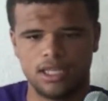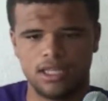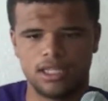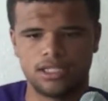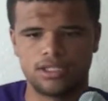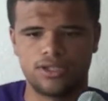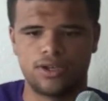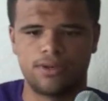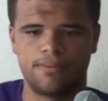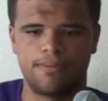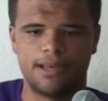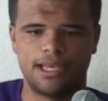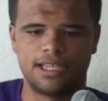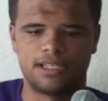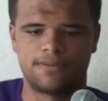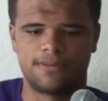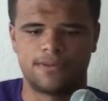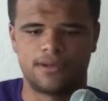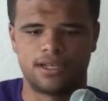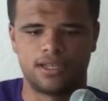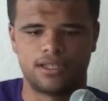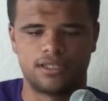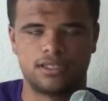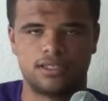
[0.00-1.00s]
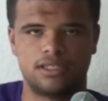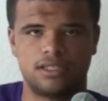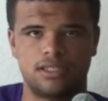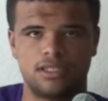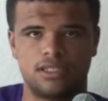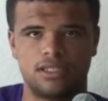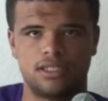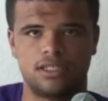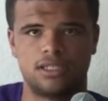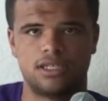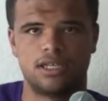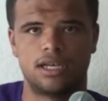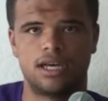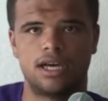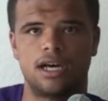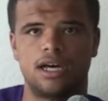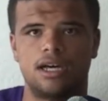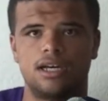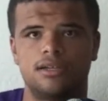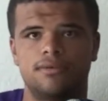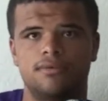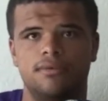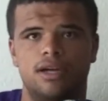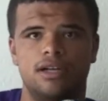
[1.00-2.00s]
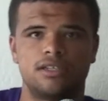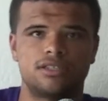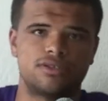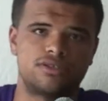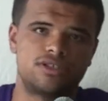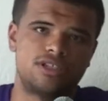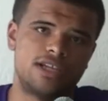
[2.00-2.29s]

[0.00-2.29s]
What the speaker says: Let's go to baseball. Also,